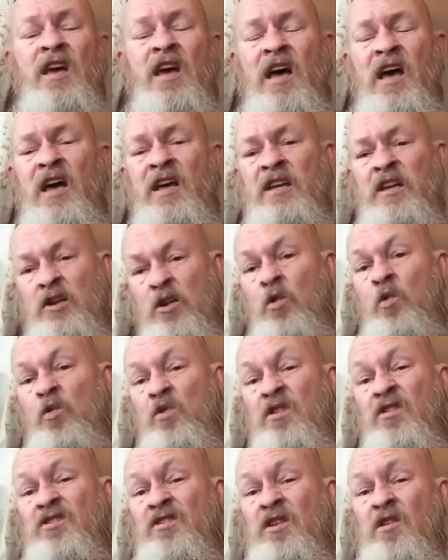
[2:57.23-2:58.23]
And in
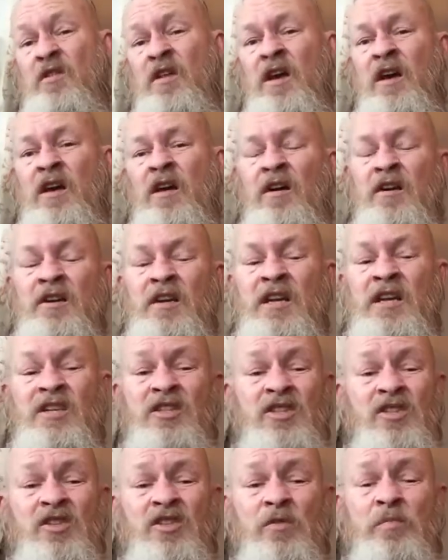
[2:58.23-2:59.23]
order to do that, I
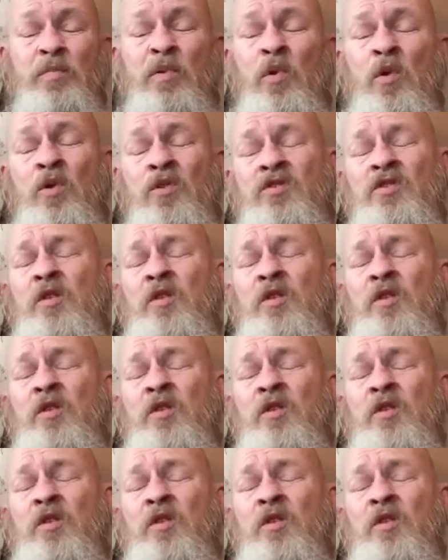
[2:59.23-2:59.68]
need your support.